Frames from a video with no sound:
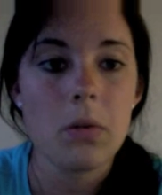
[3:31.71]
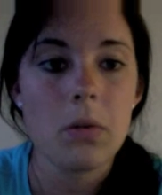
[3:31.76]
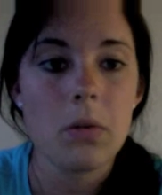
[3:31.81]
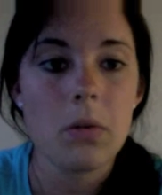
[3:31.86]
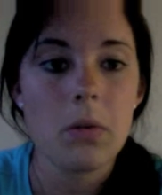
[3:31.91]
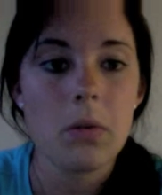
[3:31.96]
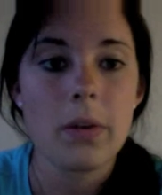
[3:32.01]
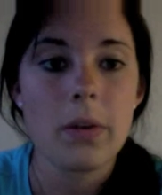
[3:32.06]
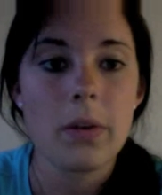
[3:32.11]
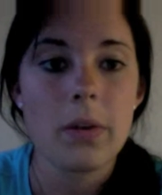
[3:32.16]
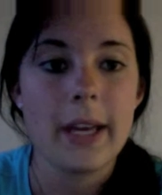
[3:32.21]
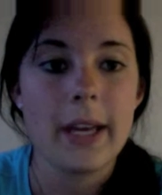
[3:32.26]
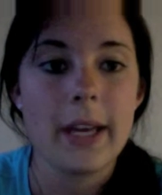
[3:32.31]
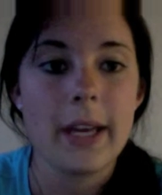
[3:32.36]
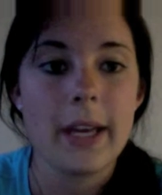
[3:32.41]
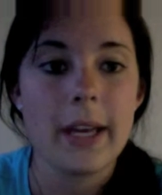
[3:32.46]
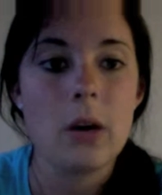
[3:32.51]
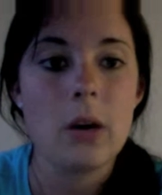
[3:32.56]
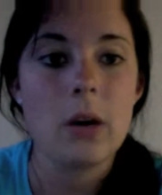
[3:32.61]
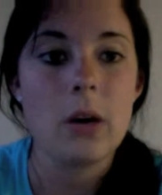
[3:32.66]
or they can
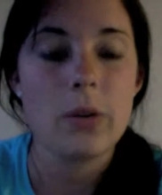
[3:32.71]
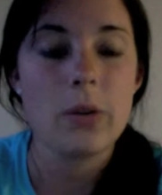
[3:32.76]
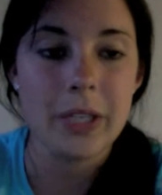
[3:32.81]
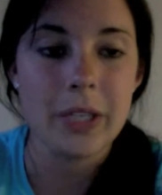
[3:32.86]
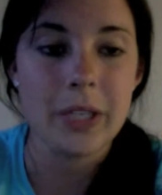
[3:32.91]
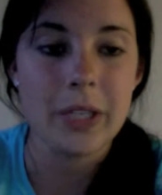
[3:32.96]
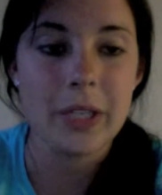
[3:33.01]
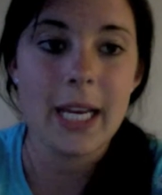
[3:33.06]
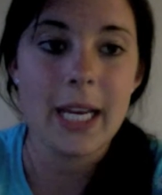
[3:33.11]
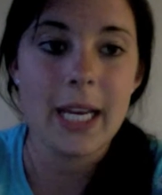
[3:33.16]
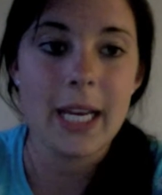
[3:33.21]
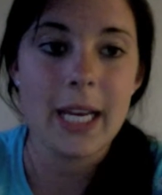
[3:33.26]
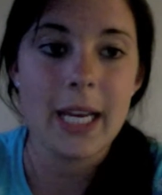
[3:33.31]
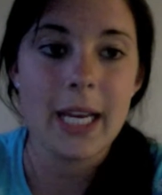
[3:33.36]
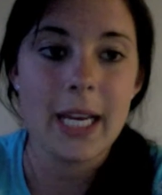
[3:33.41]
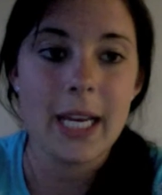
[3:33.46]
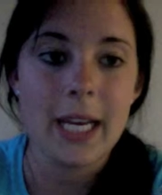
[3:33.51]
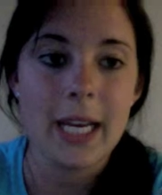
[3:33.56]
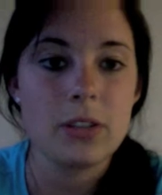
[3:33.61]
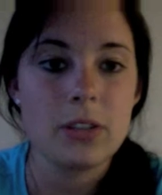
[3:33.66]
lower the drinking
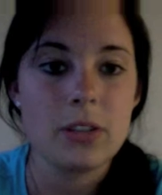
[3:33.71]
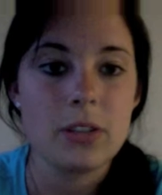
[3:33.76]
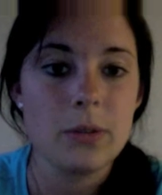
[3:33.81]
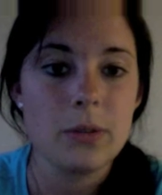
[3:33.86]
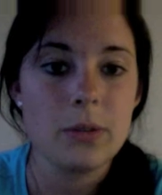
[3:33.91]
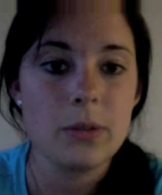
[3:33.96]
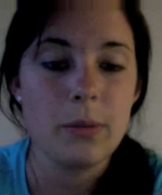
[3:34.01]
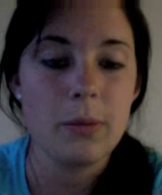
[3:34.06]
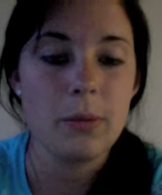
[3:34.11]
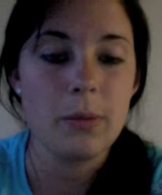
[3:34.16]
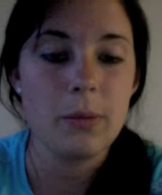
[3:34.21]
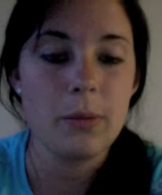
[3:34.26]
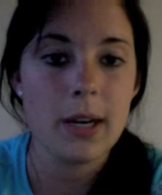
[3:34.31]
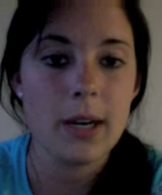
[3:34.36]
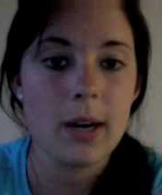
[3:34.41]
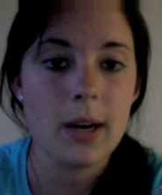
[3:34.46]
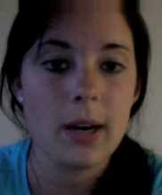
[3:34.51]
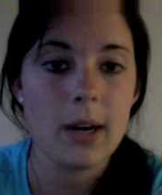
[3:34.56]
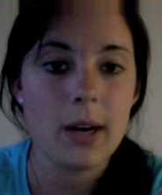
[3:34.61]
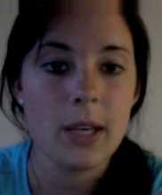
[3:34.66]
age to
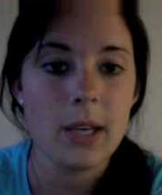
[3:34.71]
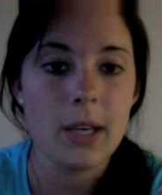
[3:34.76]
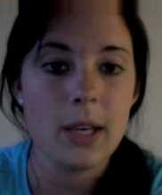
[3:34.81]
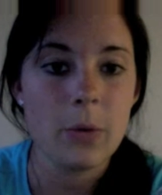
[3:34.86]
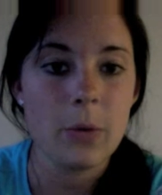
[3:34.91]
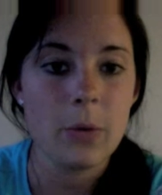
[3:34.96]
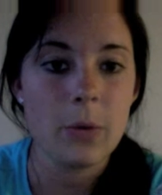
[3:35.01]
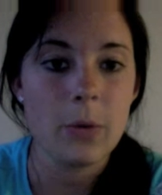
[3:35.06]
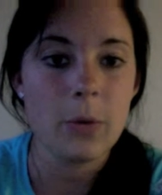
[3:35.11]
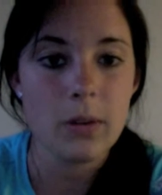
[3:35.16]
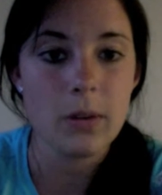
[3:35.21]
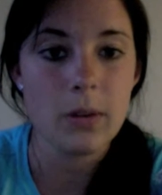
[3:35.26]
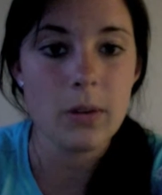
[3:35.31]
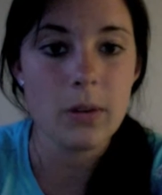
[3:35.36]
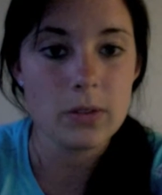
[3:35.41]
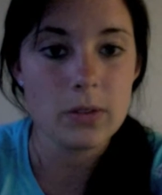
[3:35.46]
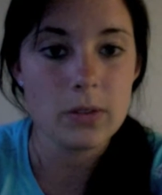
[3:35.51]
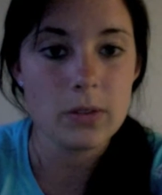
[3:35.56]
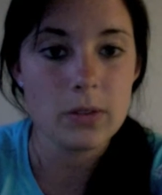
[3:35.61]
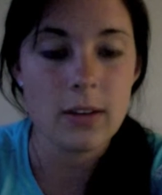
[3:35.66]
become equal with
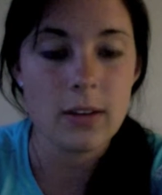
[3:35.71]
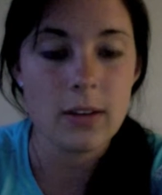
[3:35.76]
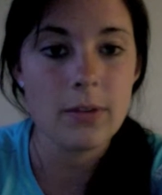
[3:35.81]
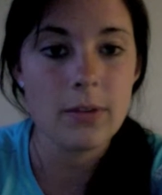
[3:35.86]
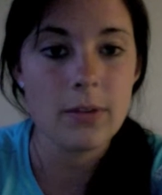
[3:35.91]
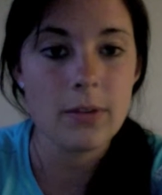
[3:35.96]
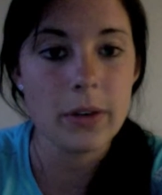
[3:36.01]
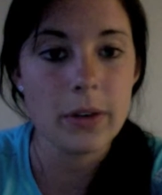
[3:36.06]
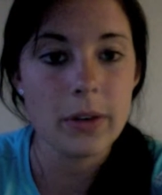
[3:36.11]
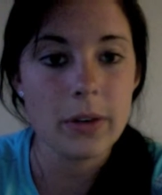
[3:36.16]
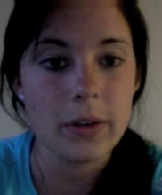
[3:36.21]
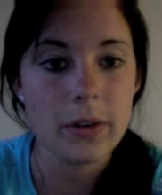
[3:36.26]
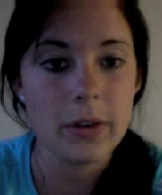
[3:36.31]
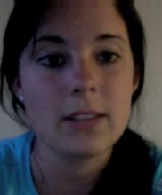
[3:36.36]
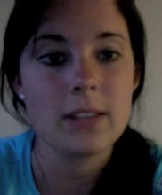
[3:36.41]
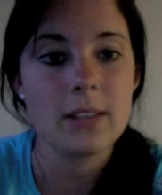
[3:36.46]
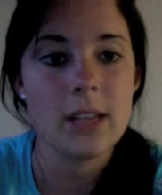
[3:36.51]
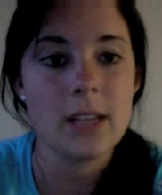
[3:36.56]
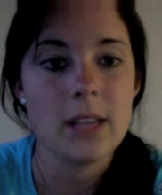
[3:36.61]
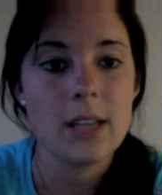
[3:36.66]
those of voting
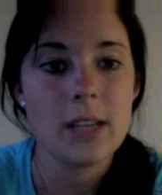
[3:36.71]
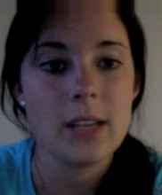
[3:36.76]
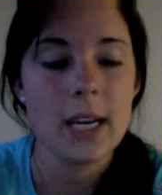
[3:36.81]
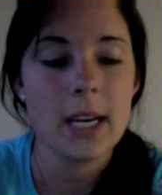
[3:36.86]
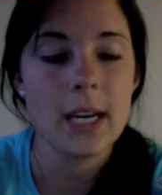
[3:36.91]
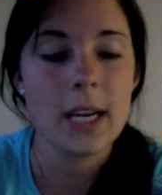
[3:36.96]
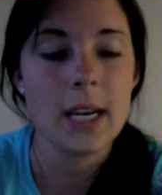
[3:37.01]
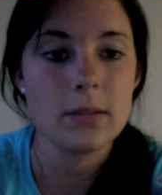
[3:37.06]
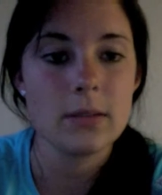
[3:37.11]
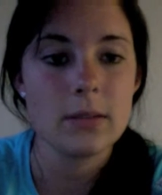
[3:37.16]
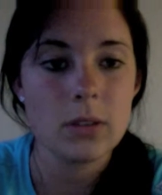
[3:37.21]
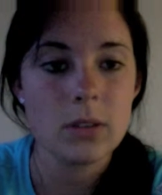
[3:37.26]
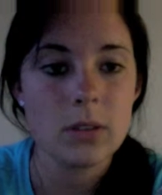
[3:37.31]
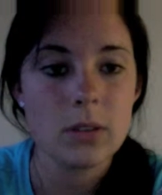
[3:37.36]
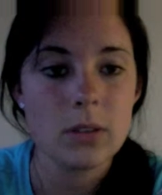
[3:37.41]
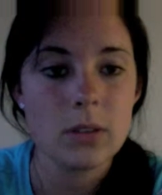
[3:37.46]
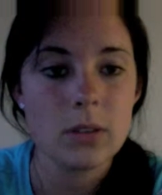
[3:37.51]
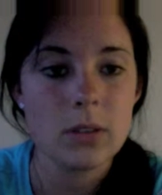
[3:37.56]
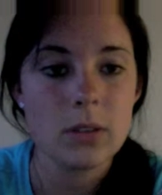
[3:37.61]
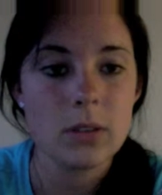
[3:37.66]
rights and
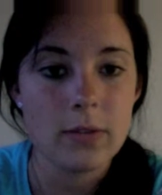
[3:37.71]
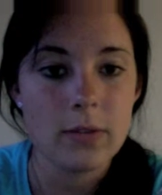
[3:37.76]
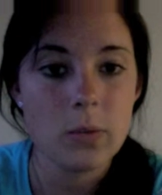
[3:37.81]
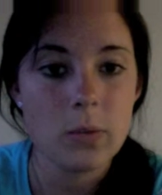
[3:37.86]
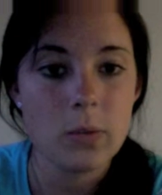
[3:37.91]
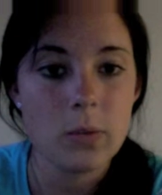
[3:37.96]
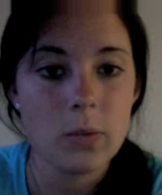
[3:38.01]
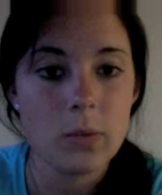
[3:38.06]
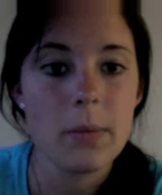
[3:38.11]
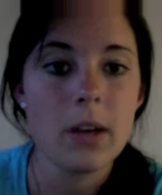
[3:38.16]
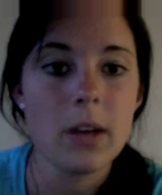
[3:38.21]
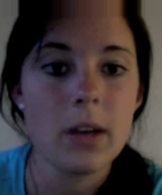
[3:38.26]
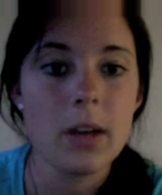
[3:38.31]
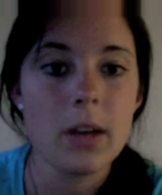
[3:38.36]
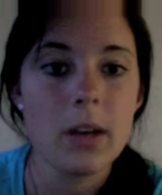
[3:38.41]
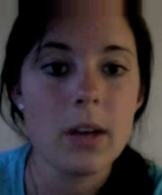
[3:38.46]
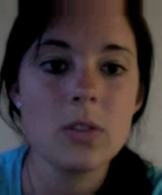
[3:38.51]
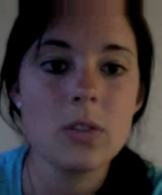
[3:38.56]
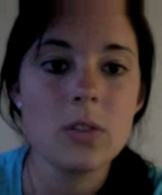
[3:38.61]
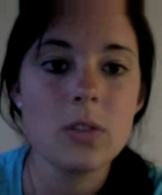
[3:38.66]
going off to war, because
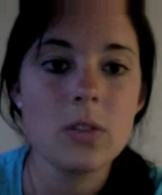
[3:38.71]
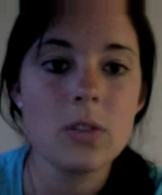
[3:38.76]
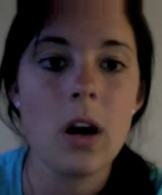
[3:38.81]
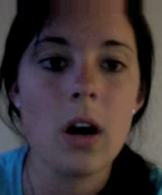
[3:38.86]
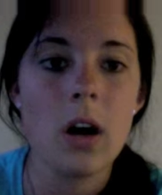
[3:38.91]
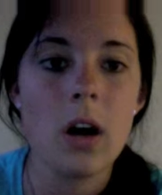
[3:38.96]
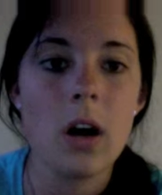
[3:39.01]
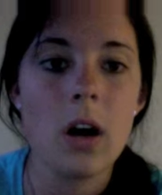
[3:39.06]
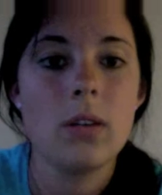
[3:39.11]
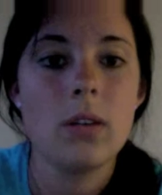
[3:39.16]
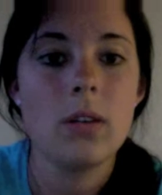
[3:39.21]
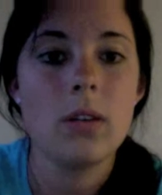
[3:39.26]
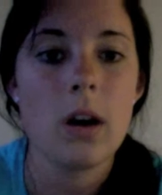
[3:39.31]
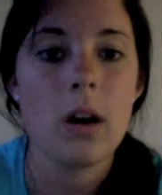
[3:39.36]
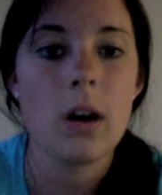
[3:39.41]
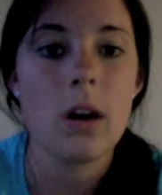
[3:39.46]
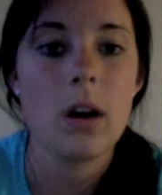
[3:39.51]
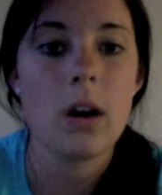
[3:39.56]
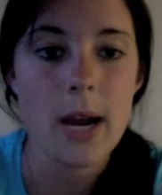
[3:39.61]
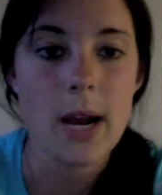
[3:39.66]
those all are
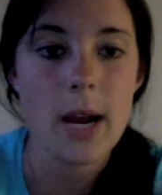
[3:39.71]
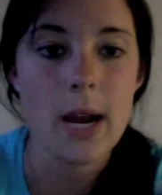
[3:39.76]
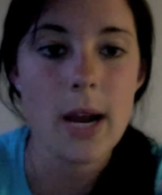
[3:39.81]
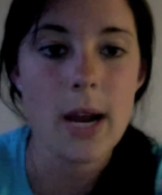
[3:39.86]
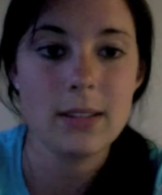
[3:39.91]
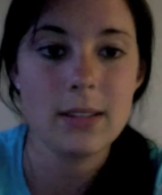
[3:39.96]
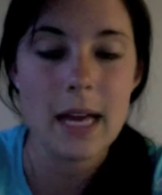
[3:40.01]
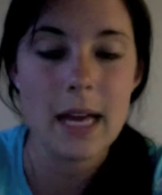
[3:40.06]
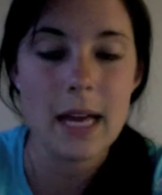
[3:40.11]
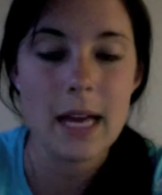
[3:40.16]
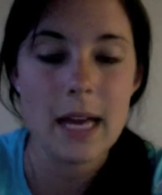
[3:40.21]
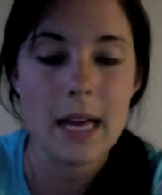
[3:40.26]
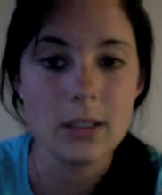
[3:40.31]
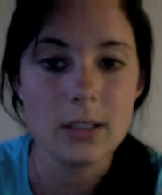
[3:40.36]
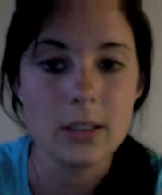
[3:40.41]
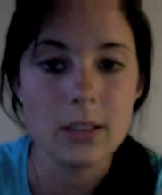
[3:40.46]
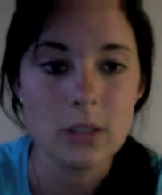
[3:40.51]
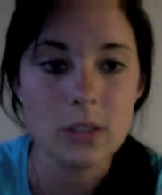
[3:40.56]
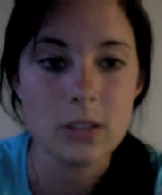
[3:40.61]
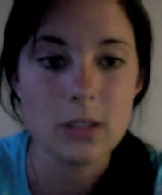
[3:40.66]
rights that an
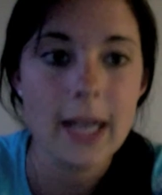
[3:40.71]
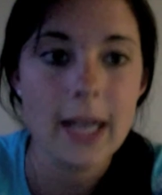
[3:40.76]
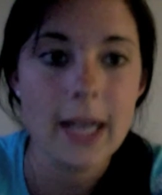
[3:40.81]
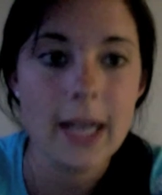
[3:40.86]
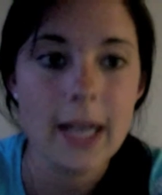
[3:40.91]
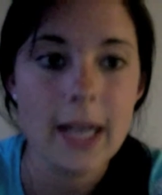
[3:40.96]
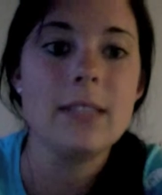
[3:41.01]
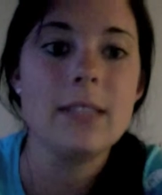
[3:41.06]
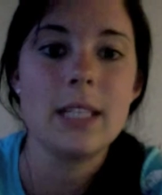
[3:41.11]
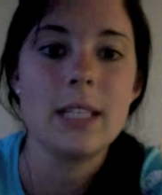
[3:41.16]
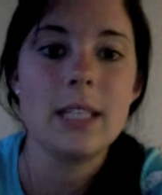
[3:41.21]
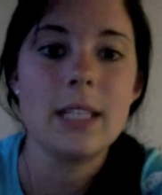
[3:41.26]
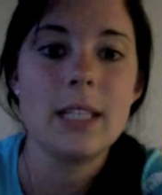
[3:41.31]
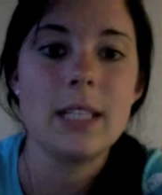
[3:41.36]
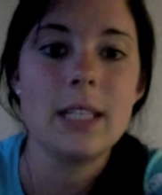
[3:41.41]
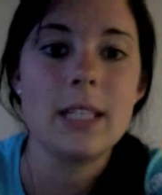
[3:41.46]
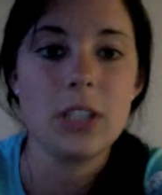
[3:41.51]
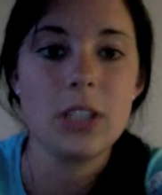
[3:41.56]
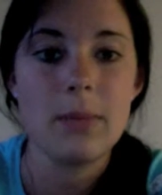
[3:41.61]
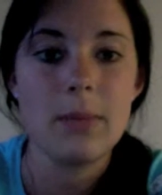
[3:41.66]
adult carries and they should
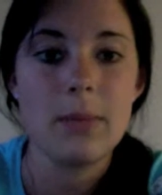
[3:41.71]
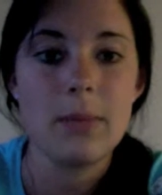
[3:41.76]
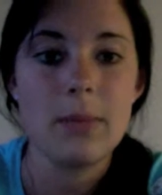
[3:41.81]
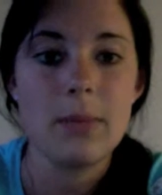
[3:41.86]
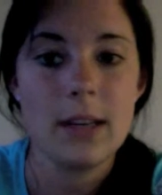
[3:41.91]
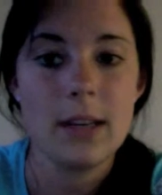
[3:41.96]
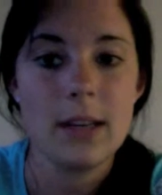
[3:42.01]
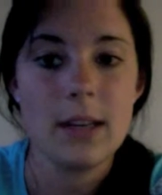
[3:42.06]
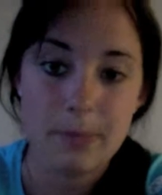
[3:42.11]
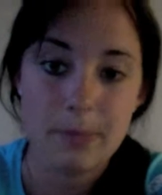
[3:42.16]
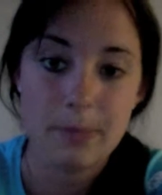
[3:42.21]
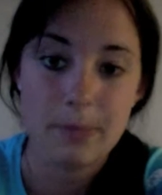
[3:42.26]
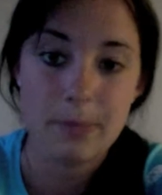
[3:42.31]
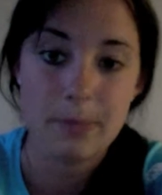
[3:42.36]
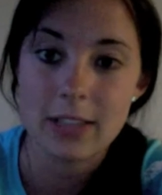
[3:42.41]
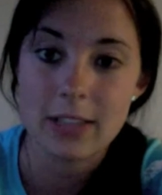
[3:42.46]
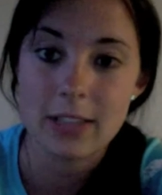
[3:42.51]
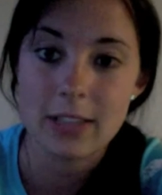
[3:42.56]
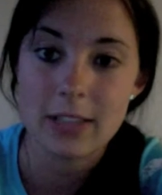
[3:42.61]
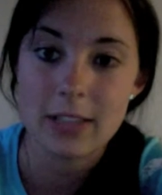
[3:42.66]
come as a
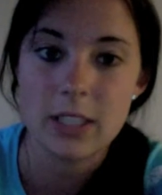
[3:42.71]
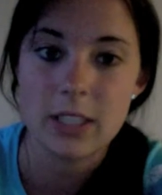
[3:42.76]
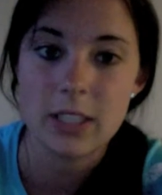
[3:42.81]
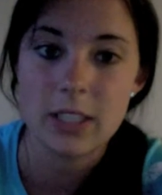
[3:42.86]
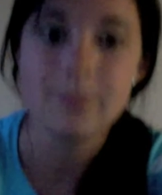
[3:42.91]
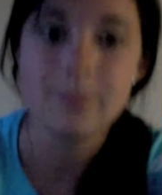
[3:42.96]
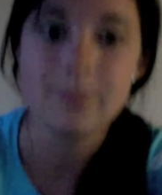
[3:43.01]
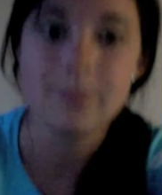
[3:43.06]
package deal.